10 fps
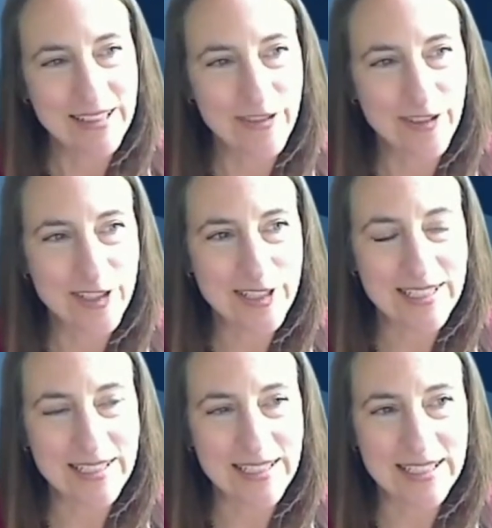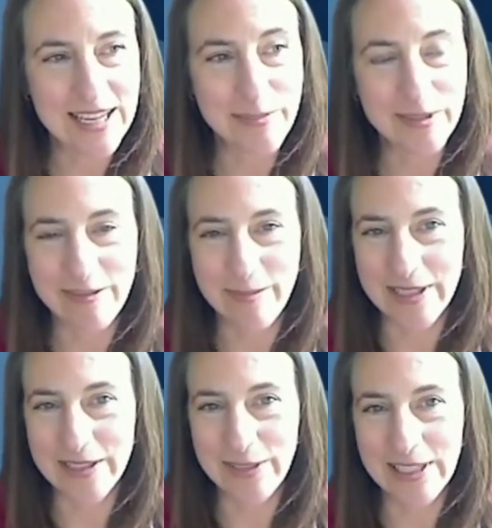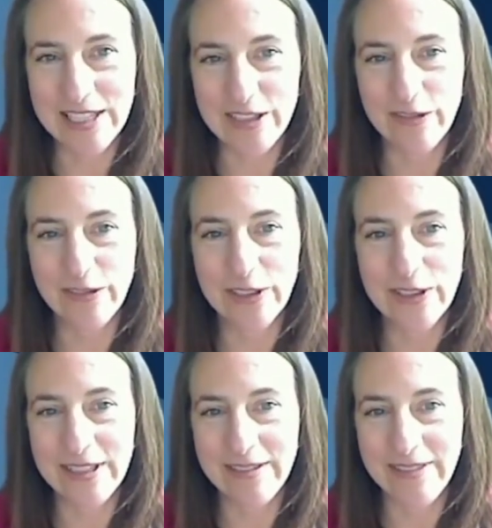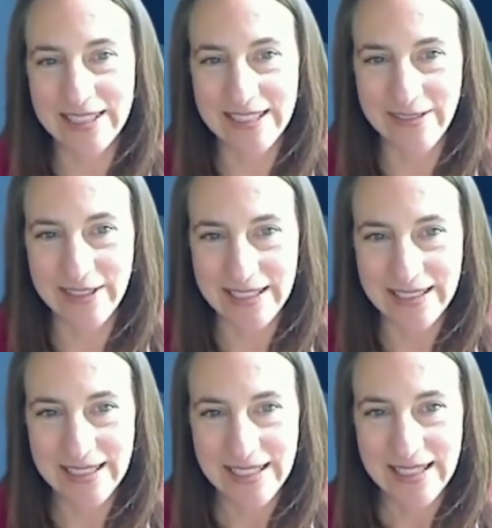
the first couple of months really as a flurry of activity,